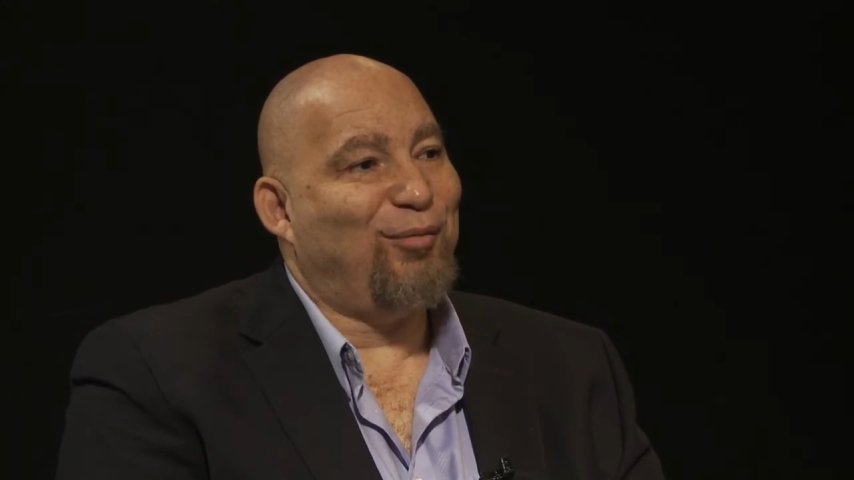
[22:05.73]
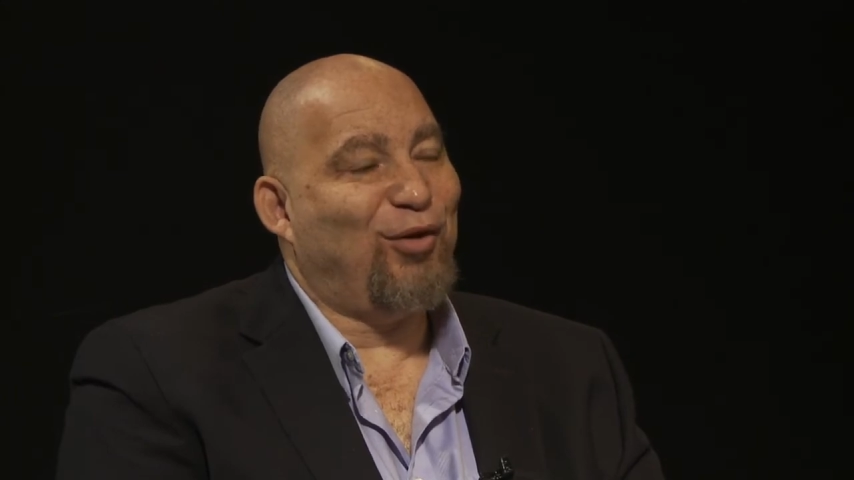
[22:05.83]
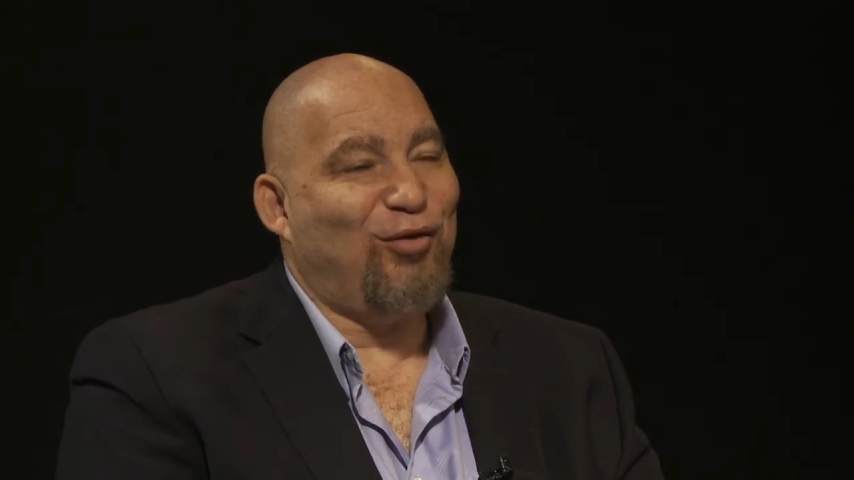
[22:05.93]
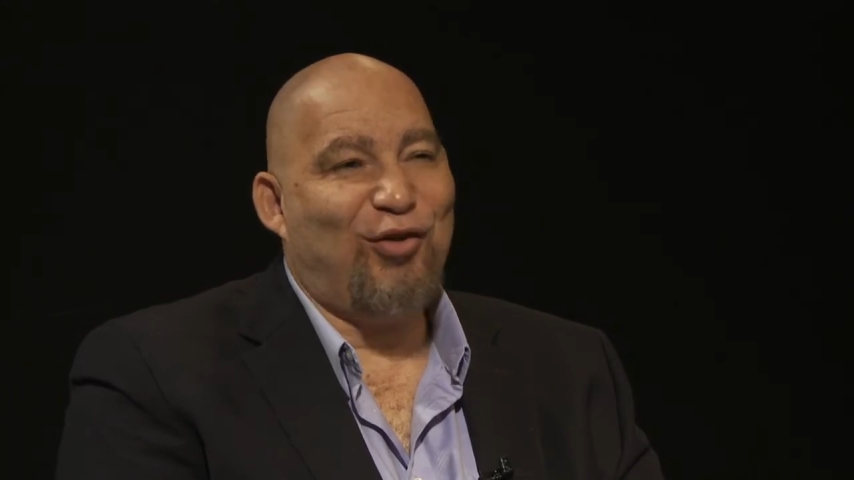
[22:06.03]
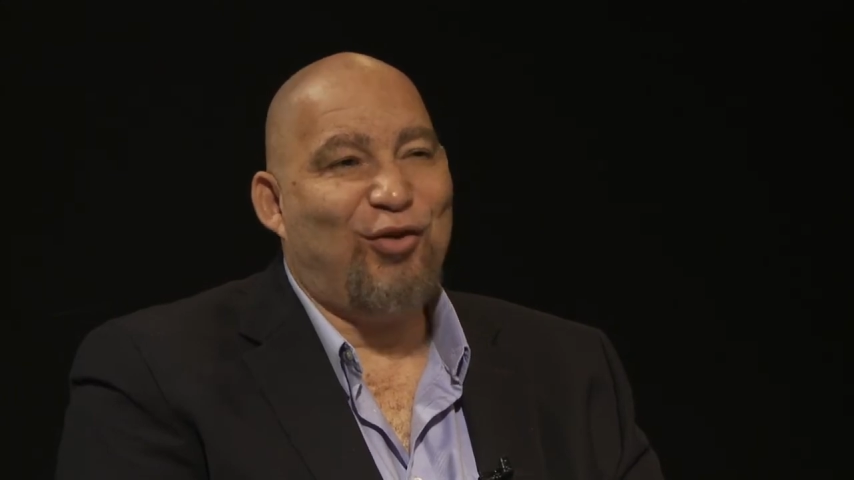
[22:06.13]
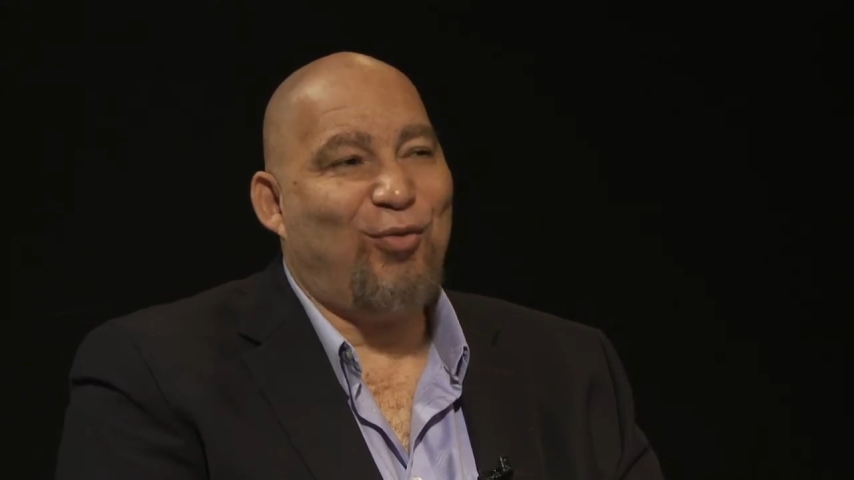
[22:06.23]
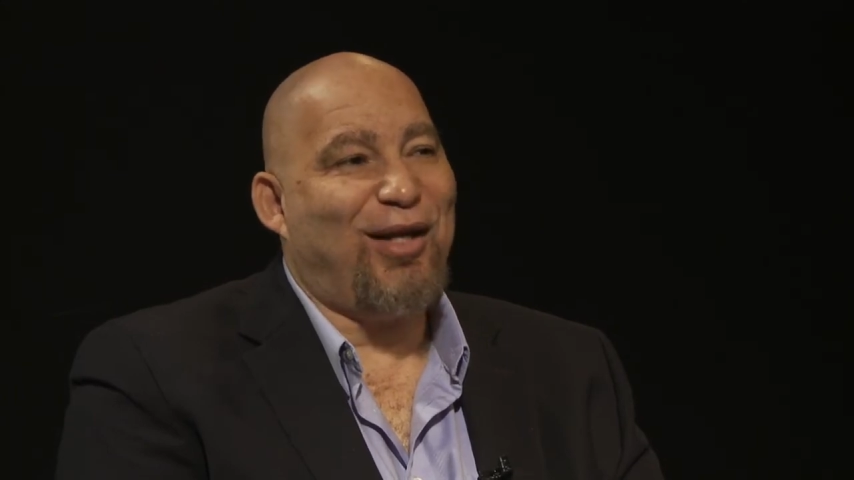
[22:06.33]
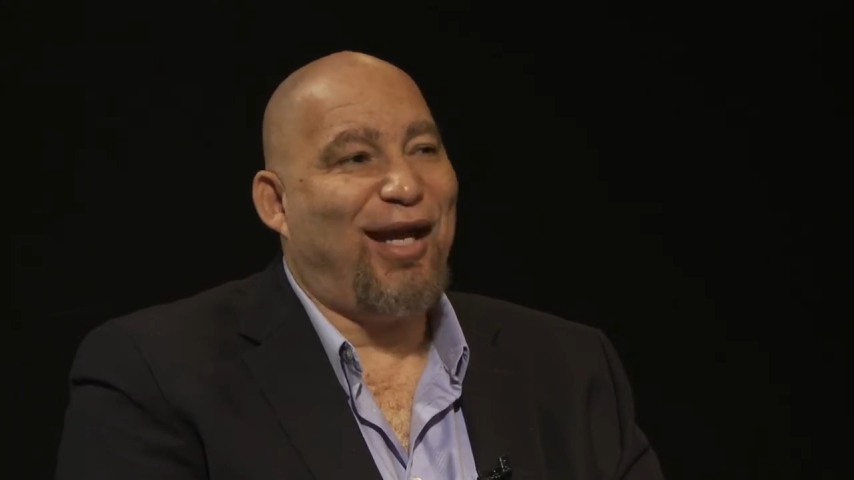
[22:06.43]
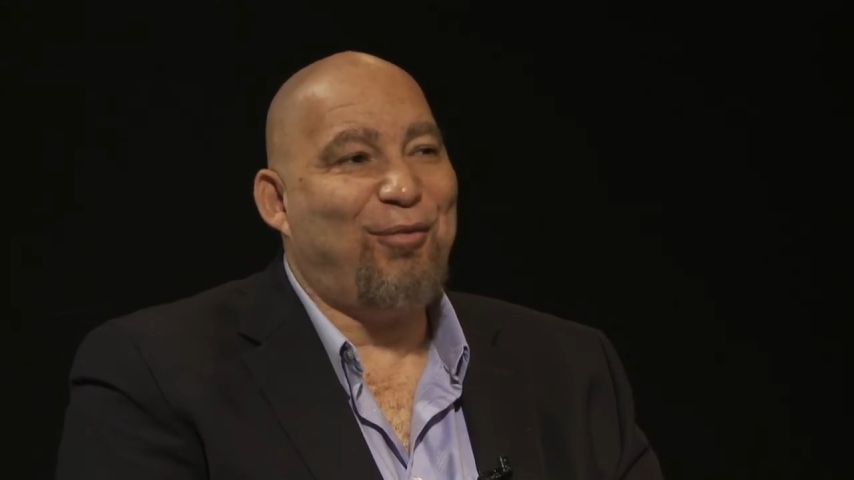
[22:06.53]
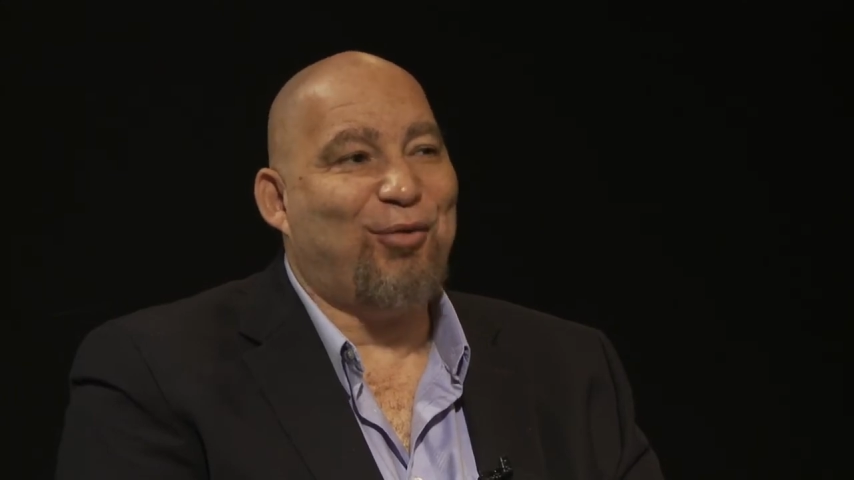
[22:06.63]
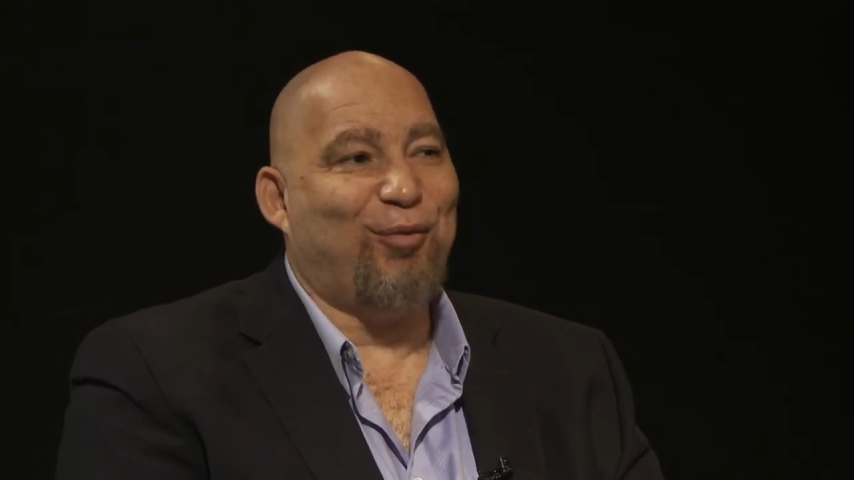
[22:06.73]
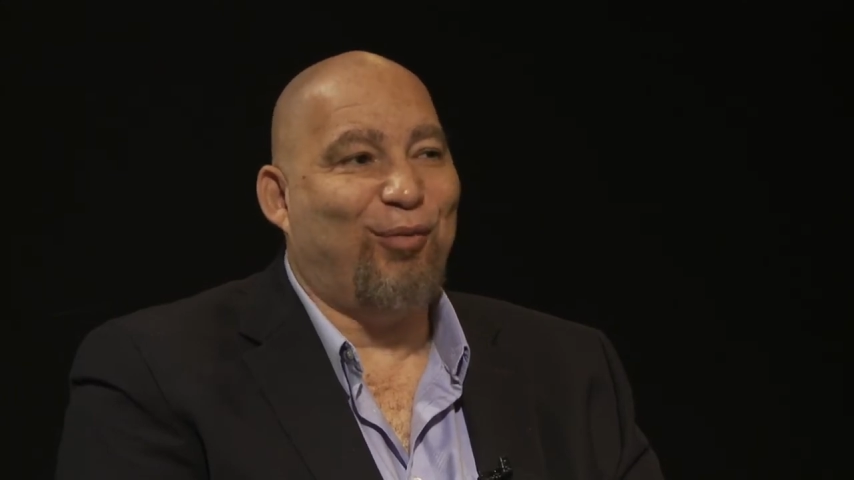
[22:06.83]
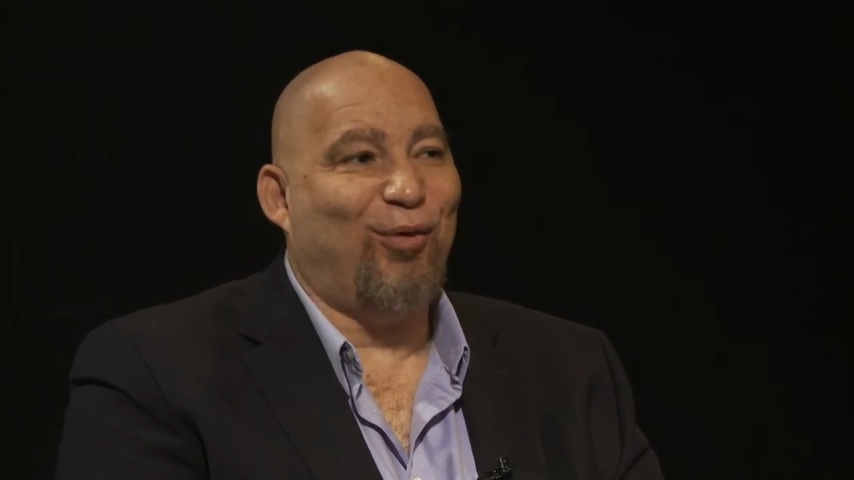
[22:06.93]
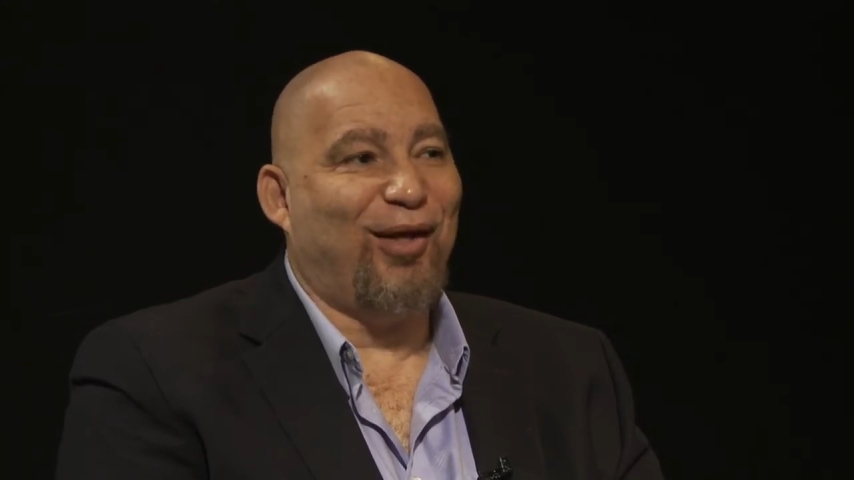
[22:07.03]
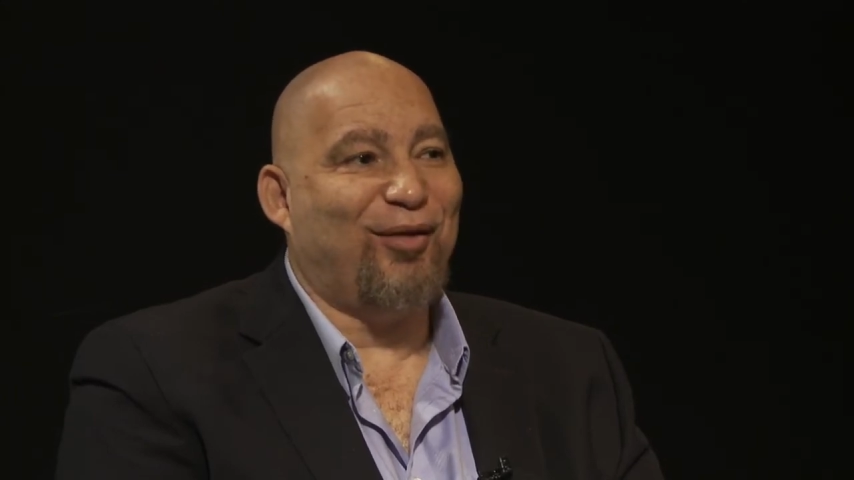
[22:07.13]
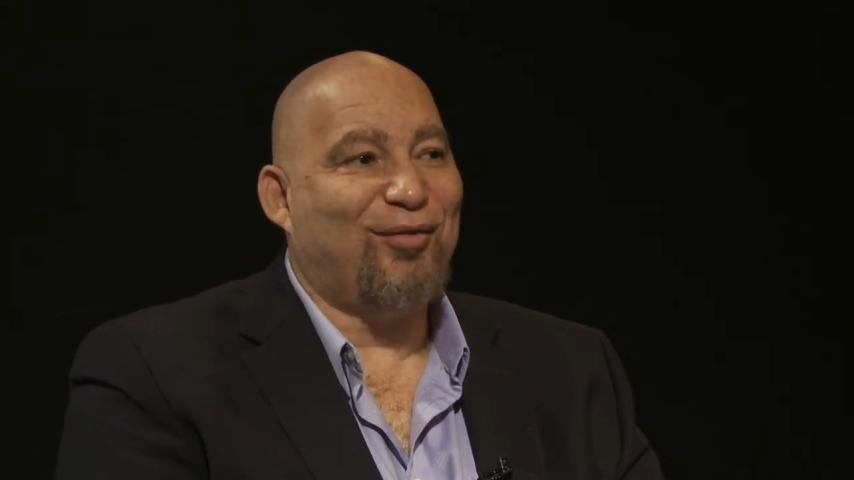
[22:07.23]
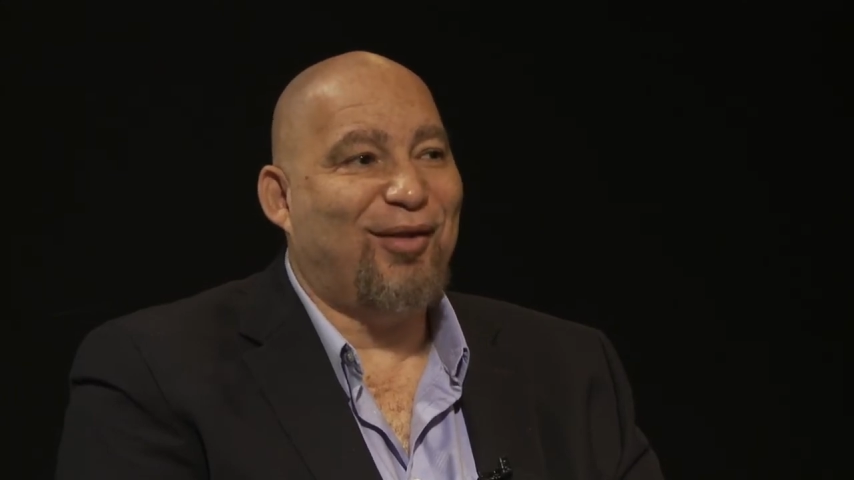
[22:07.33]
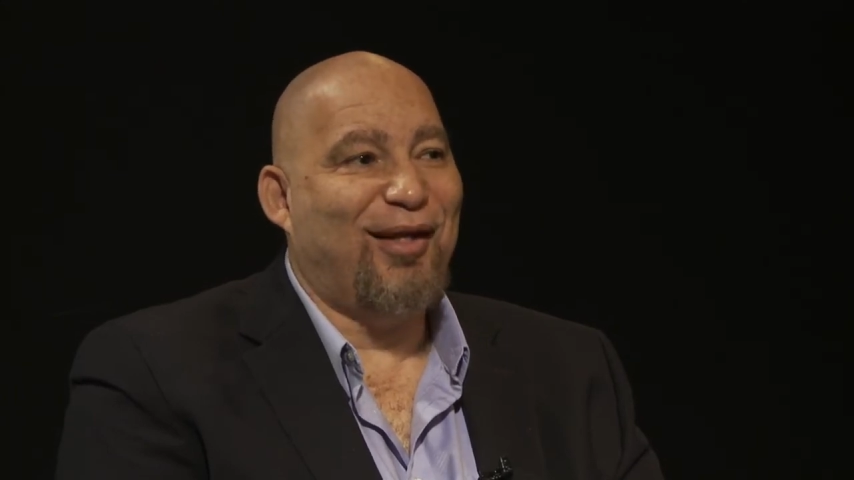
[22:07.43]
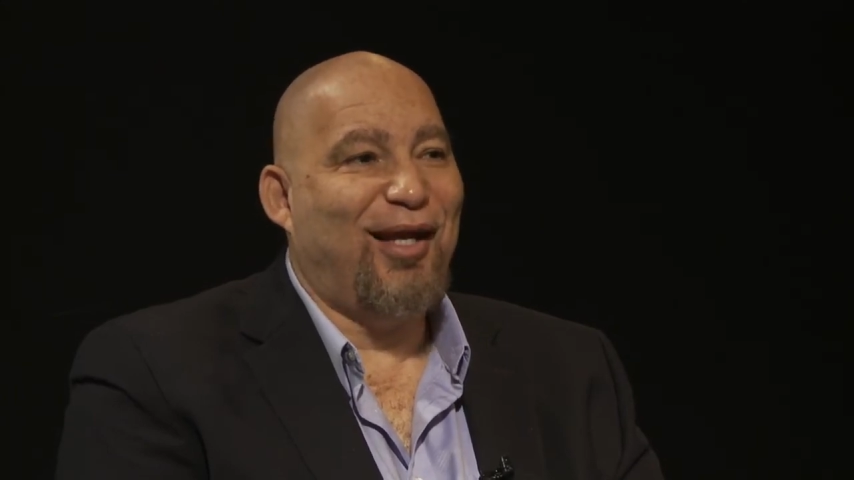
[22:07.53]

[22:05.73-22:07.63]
Because you said you want to hang with the boys,